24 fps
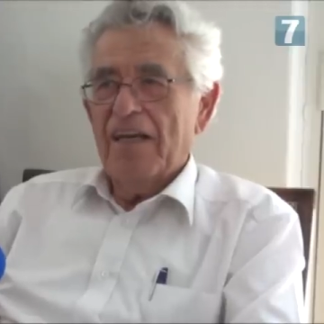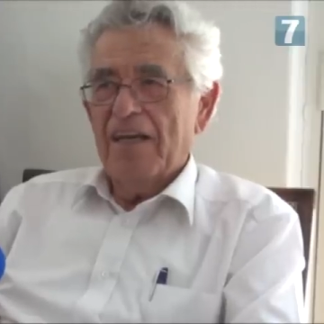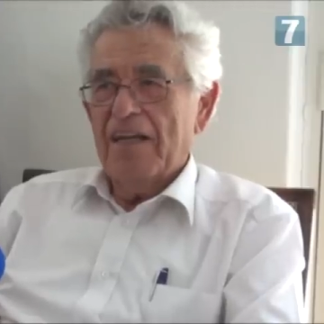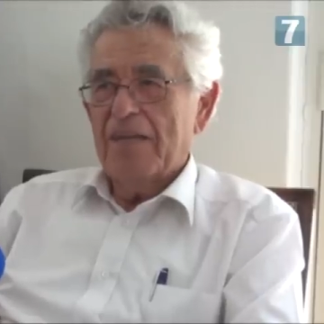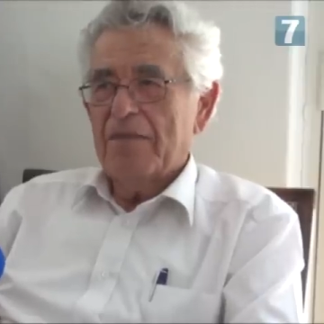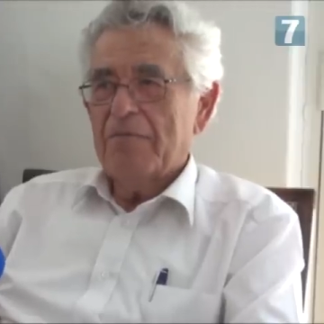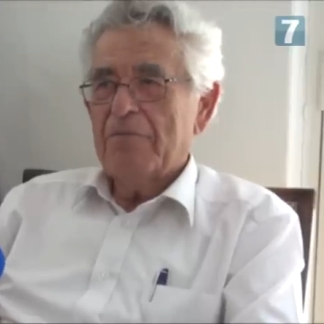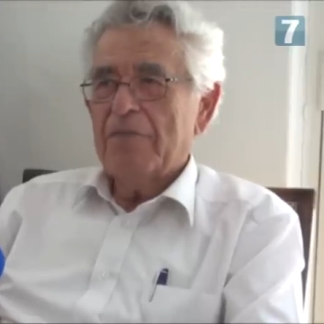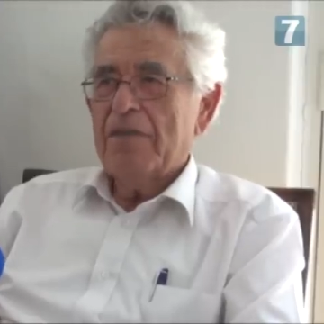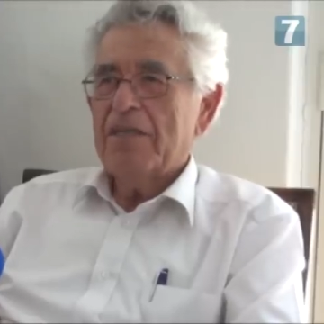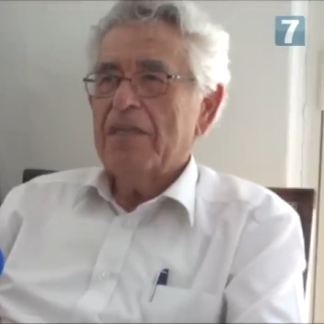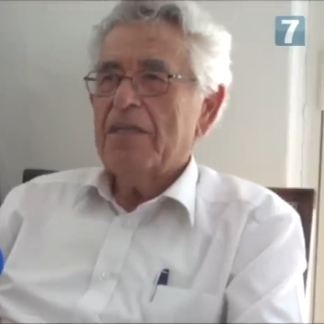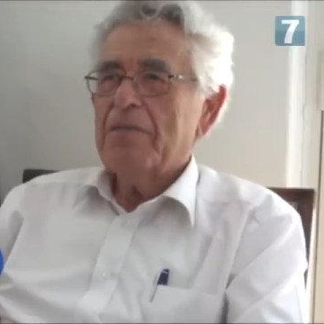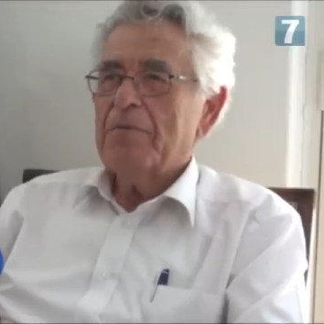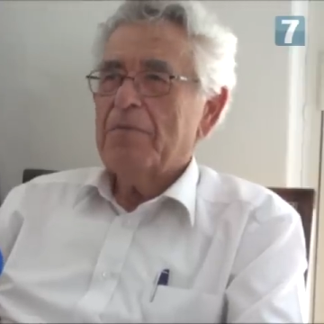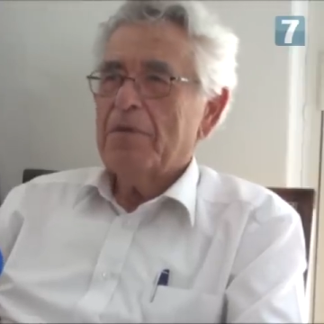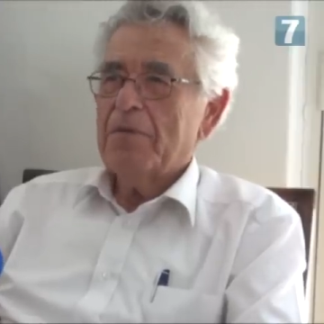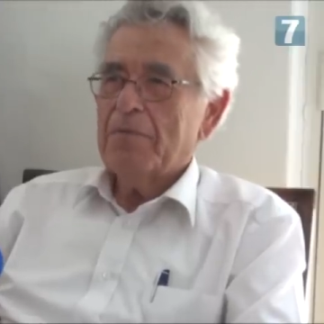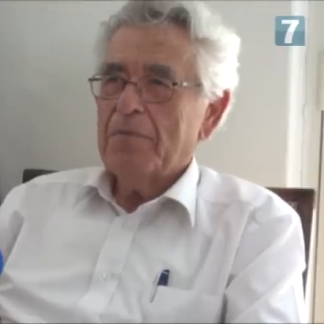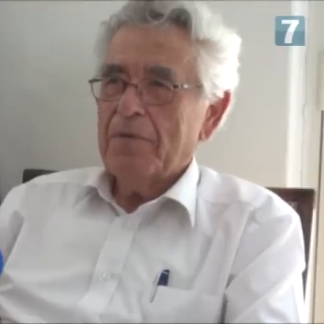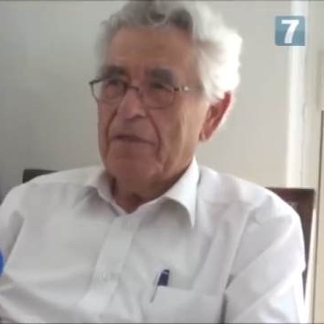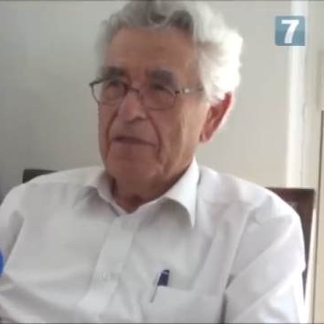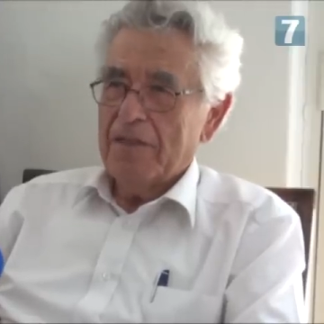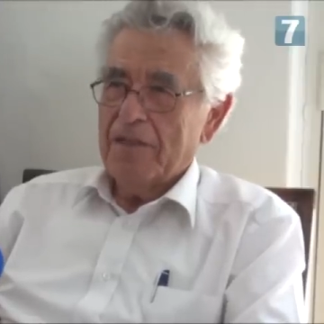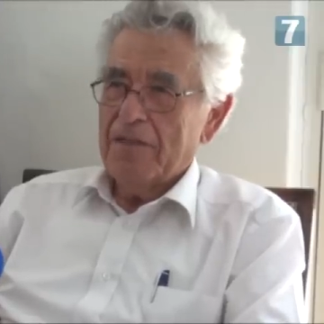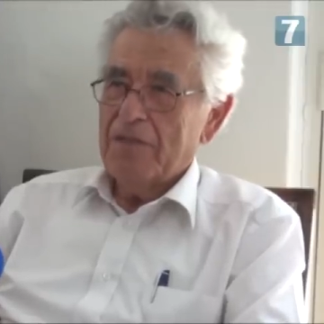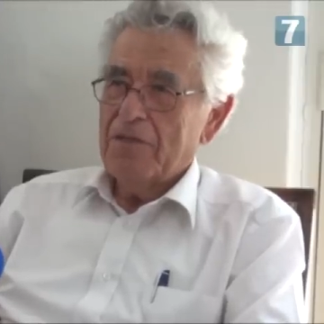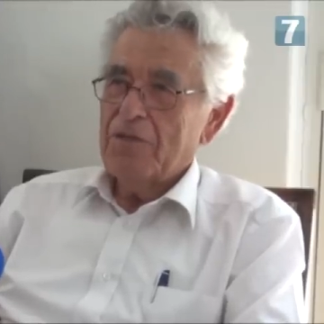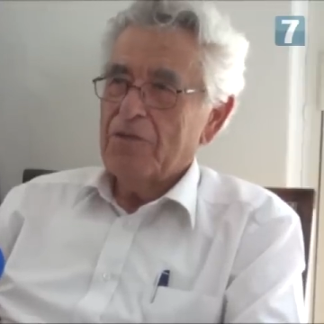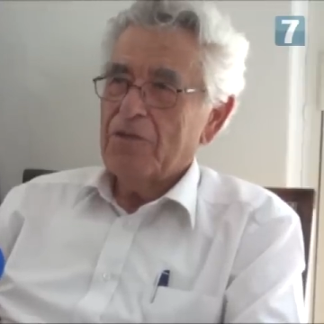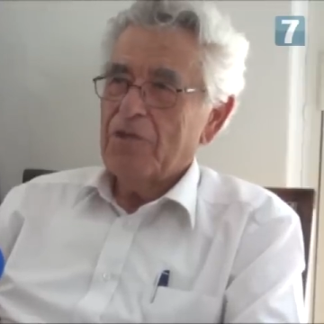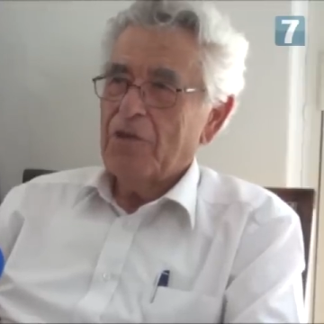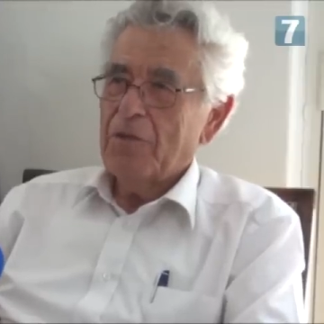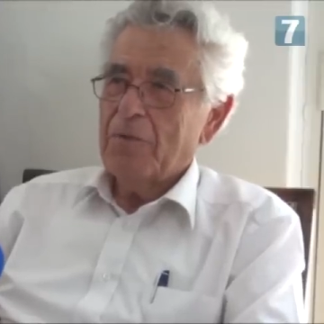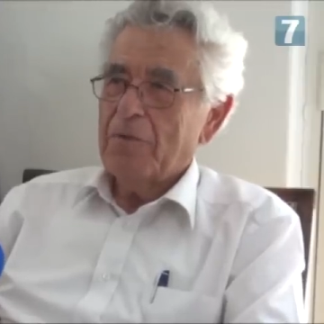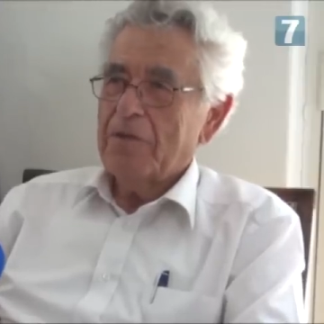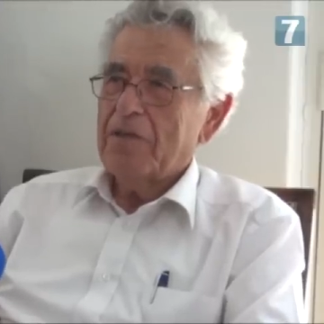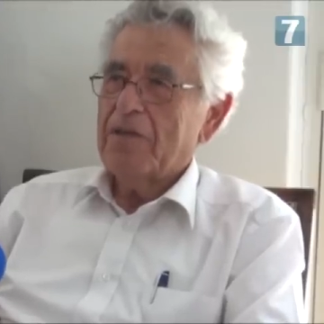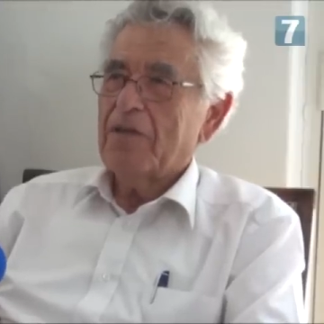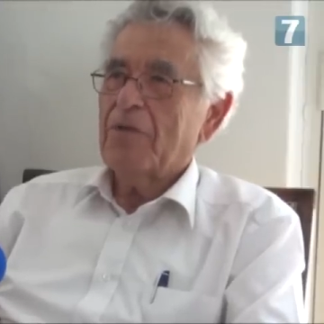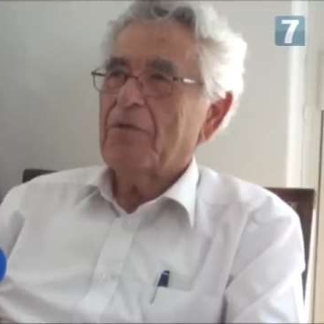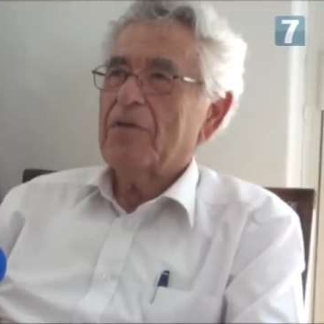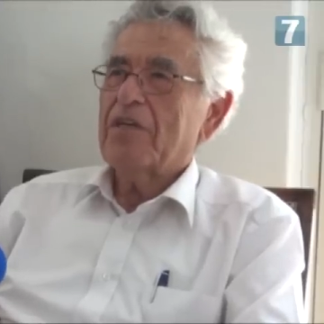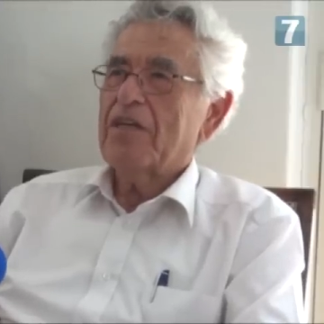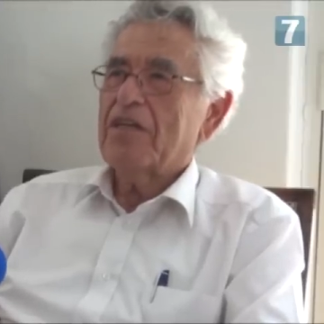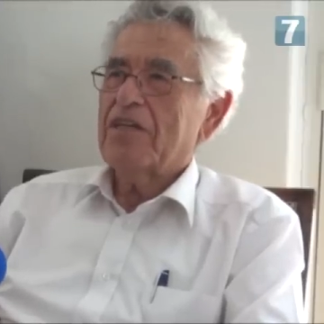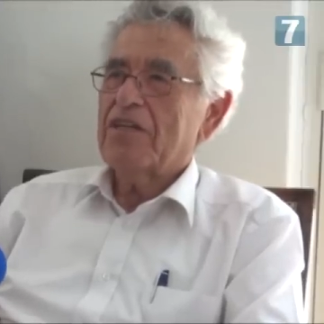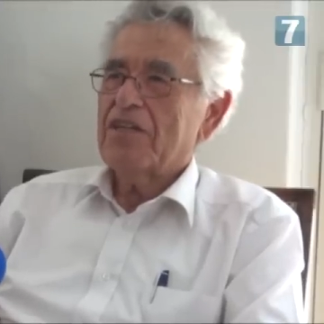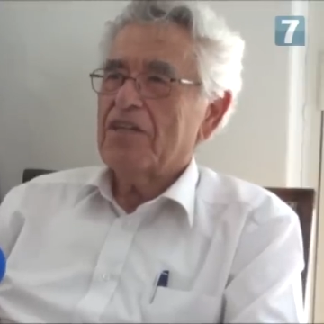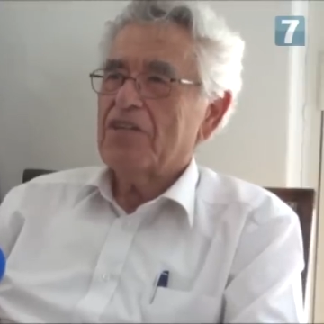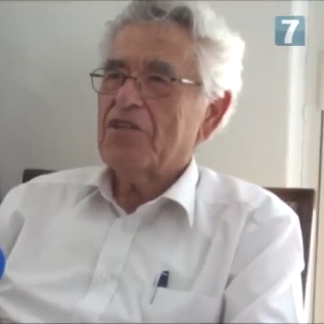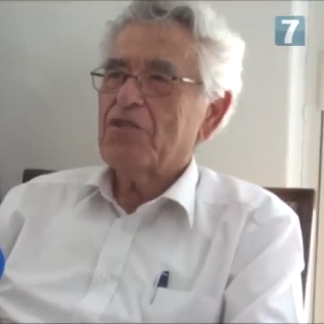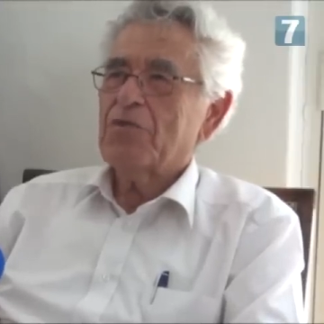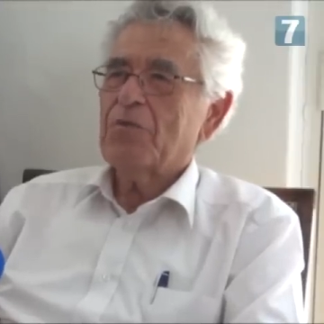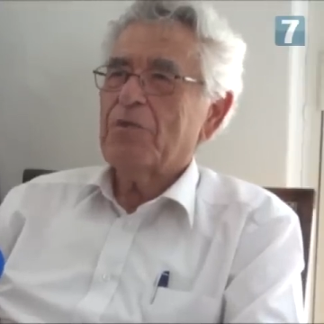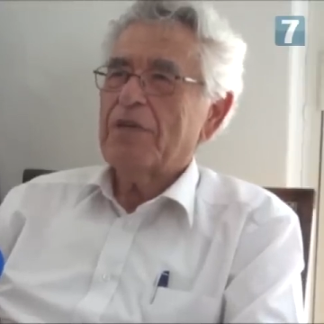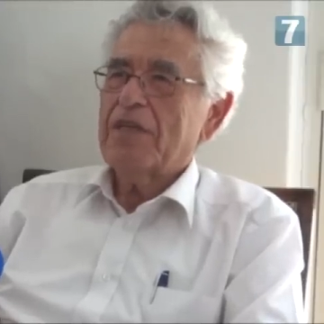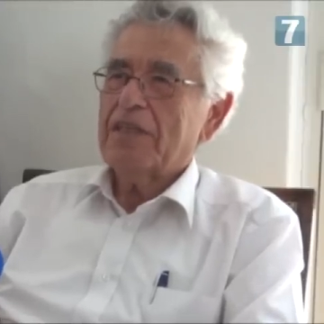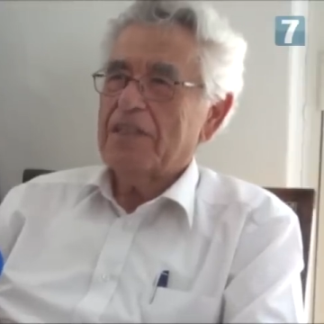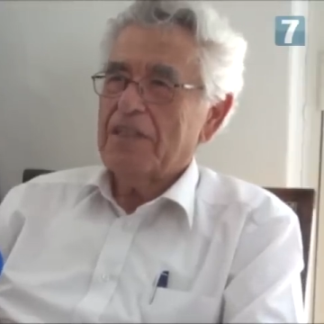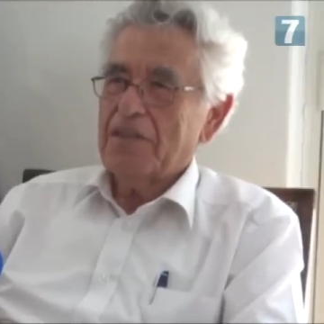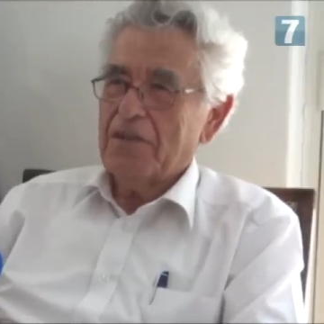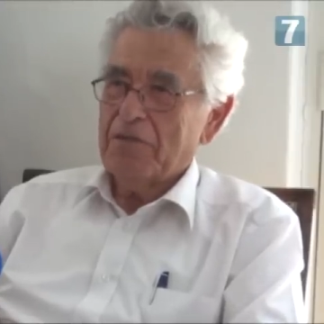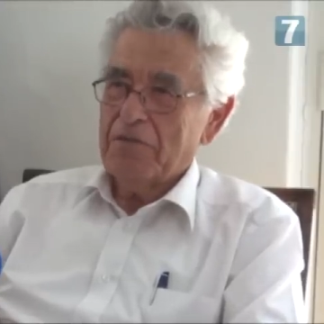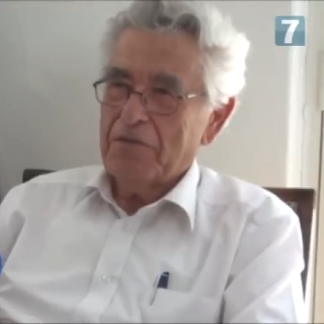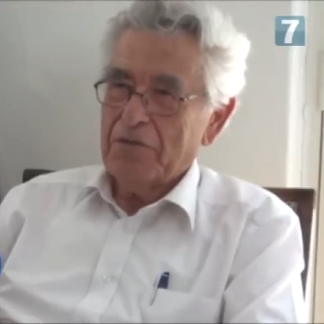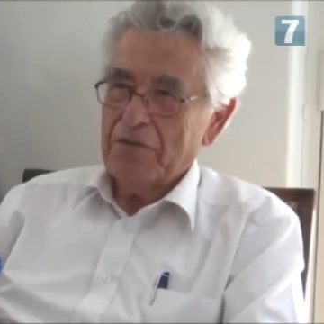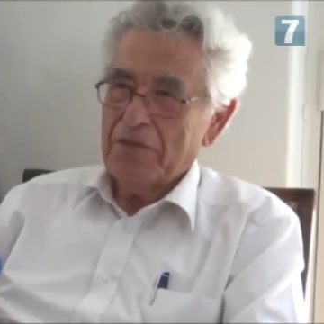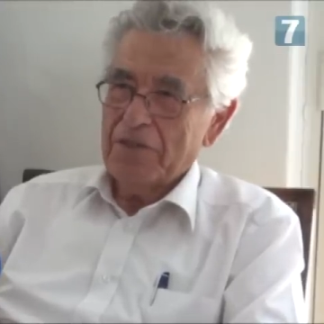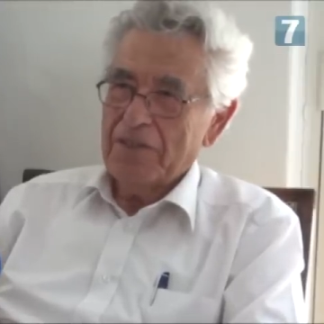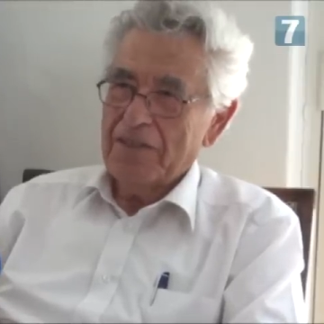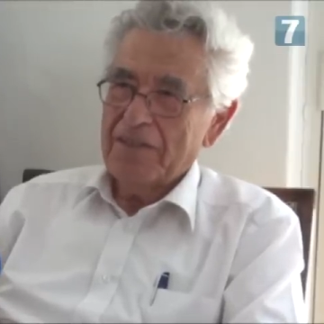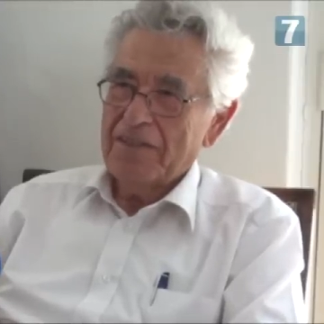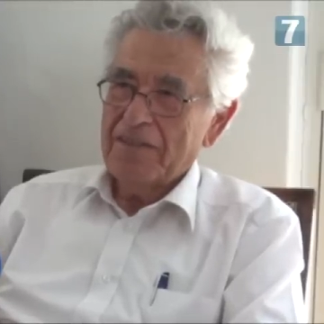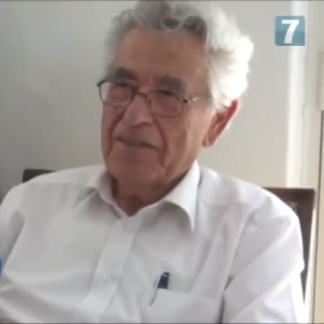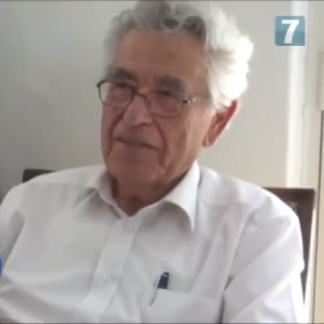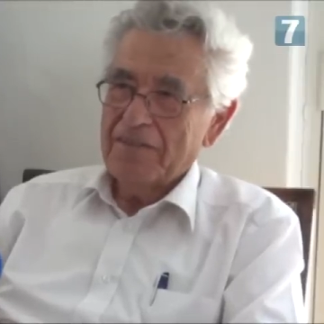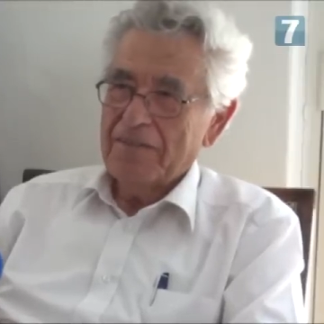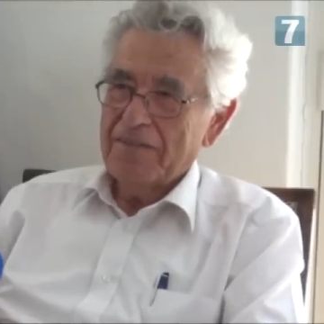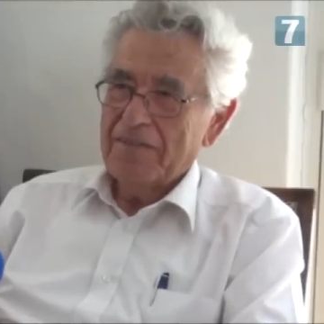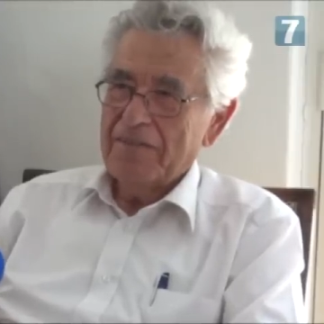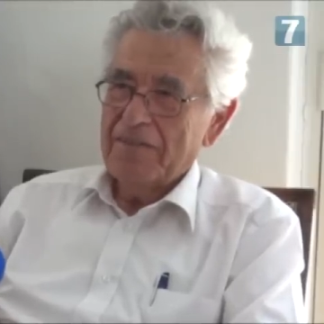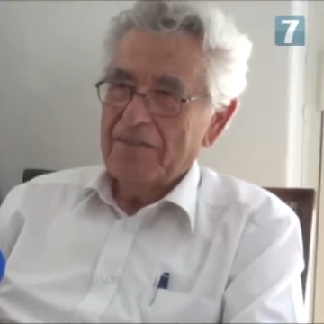and many people in Europe are, are just waiting for it.